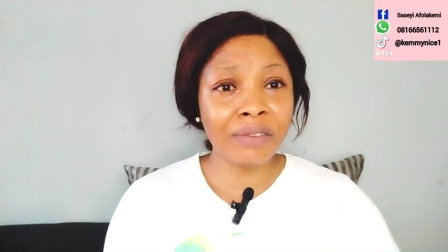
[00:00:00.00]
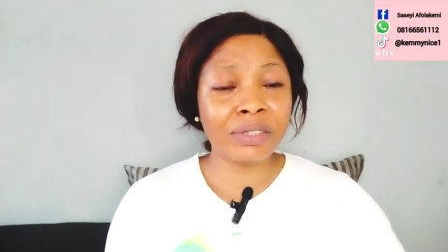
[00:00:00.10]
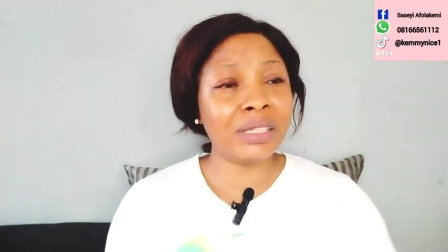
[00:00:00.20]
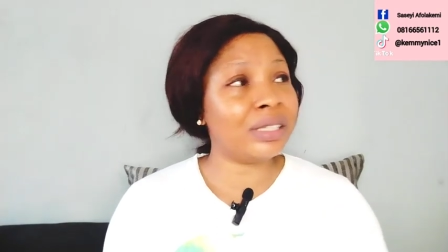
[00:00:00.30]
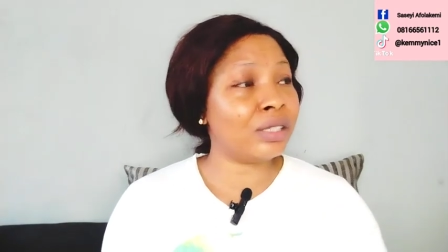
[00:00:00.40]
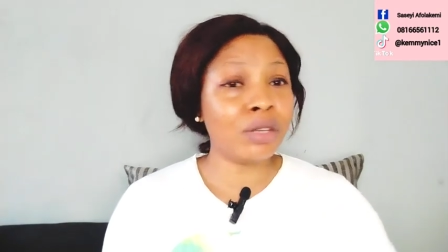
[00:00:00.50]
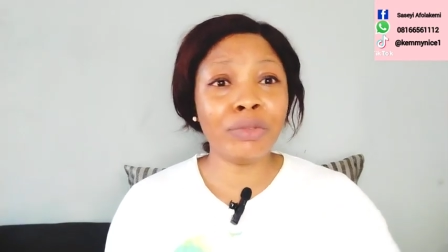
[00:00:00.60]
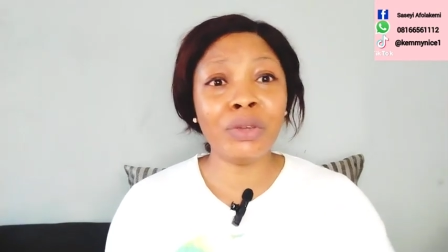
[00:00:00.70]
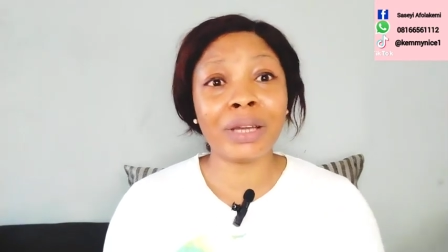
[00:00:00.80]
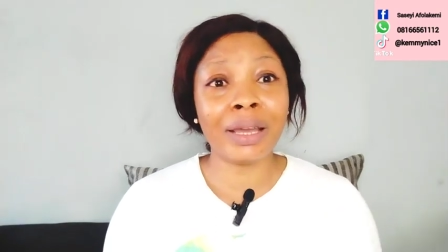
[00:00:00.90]
if it is
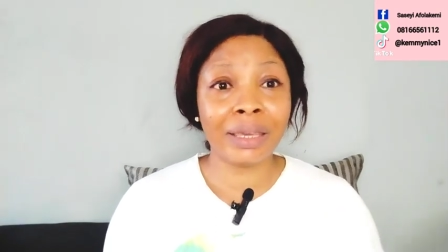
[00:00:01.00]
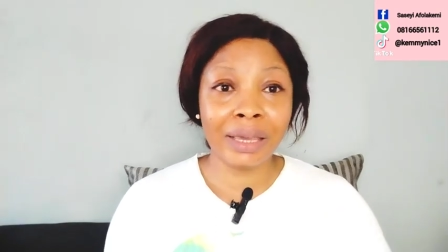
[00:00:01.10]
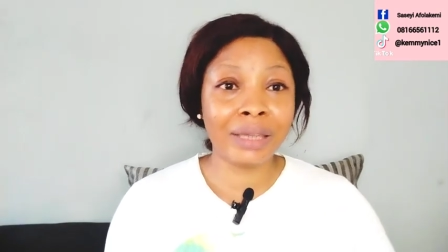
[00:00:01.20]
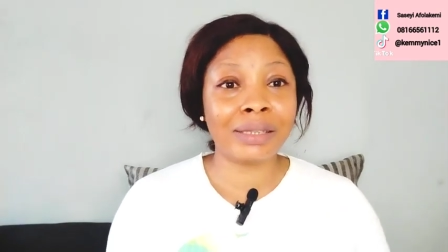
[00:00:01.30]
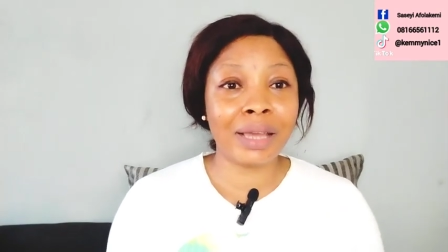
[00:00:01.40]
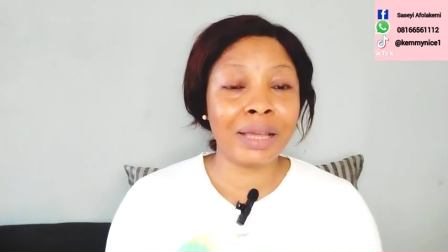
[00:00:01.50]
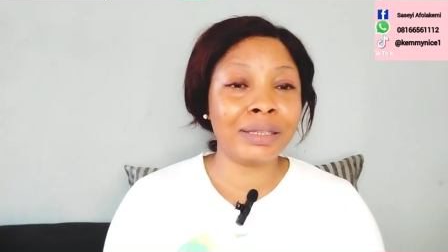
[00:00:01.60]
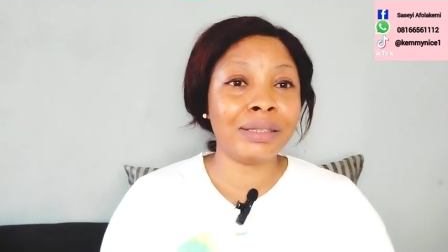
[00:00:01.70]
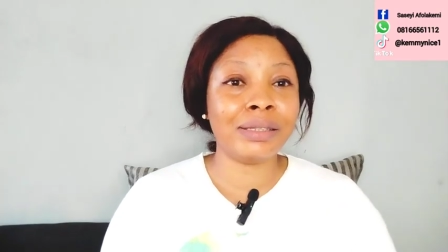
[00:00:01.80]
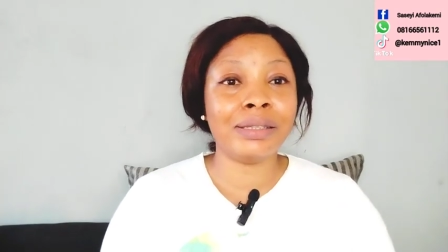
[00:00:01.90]
something you can get
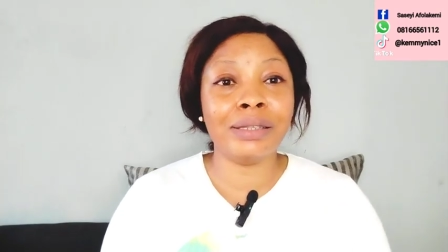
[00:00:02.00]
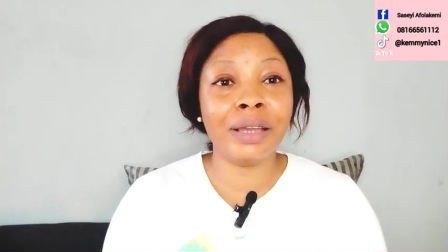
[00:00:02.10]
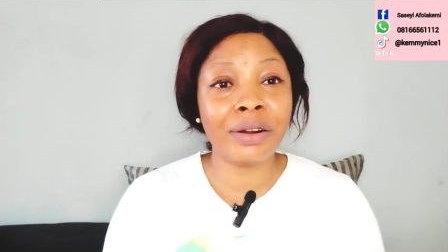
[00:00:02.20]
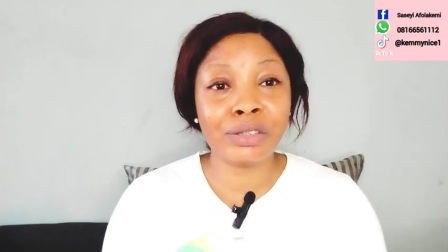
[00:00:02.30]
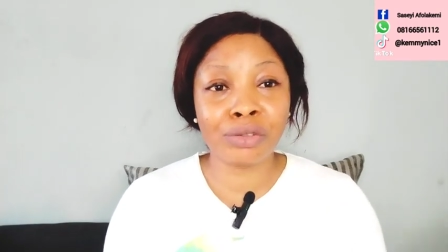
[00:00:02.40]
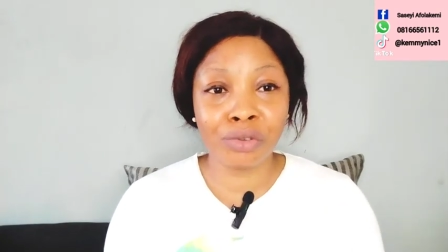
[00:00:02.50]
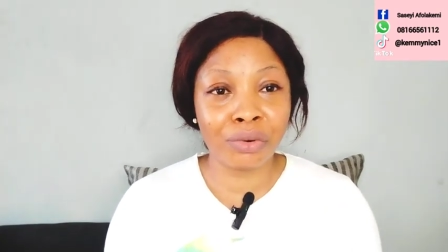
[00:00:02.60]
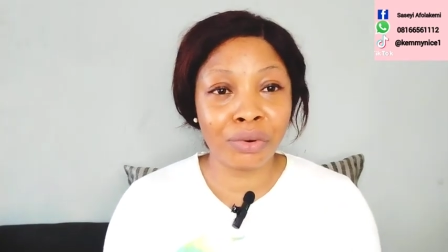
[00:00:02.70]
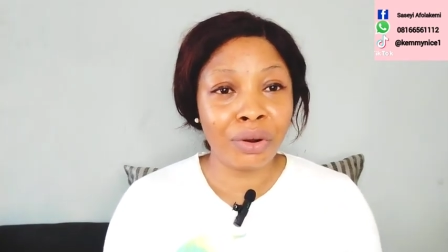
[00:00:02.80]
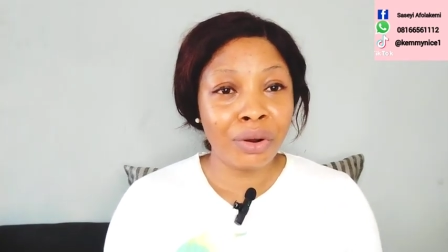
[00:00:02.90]
at the nearest
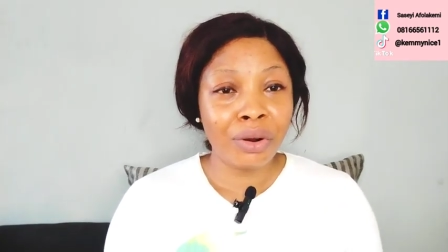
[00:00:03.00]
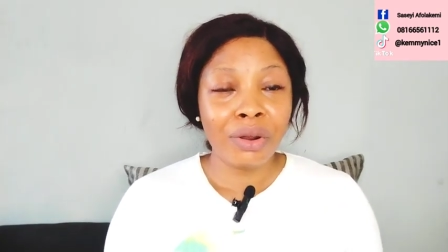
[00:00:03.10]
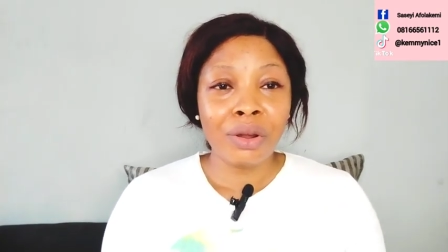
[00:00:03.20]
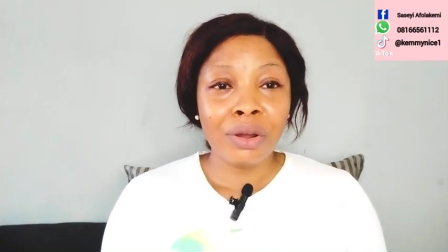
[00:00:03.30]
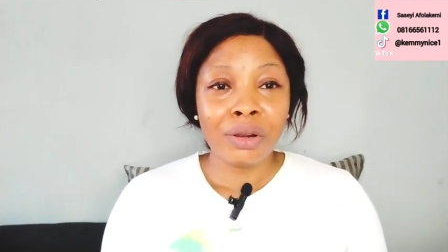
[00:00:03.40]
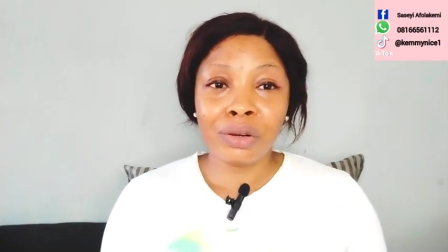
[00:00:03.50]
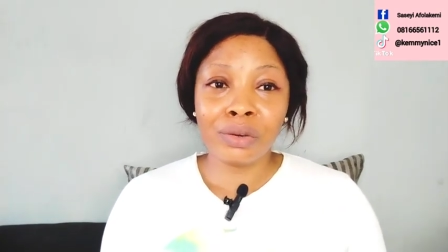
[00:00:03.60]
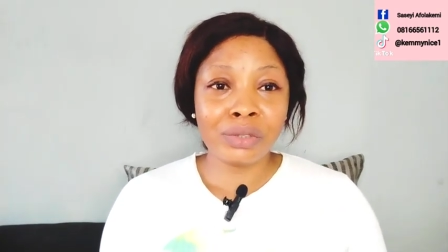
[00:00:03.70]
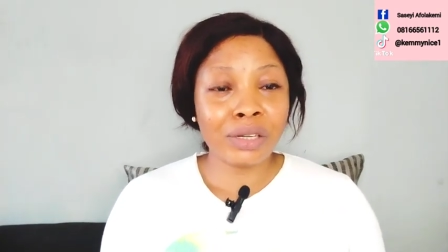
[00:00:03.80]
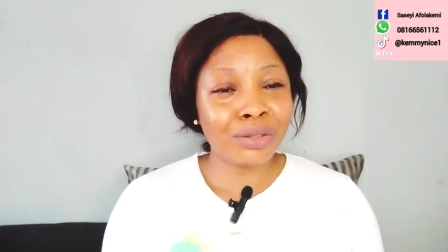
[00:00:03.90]
store
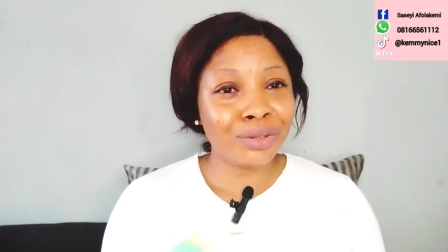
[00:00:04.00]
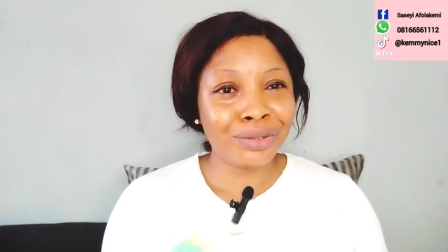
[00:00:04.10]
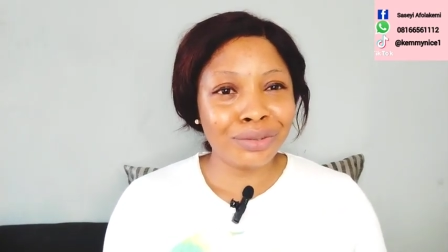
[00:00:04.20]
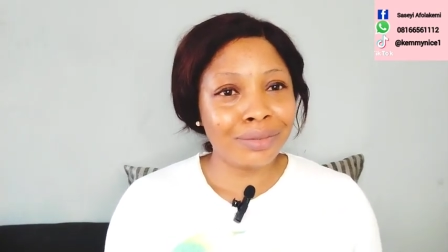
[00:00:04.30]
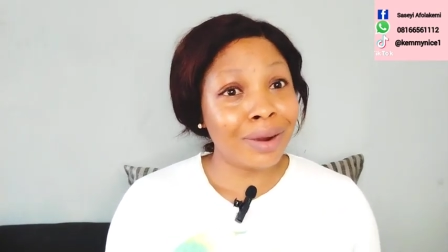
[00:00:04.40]
closer to you.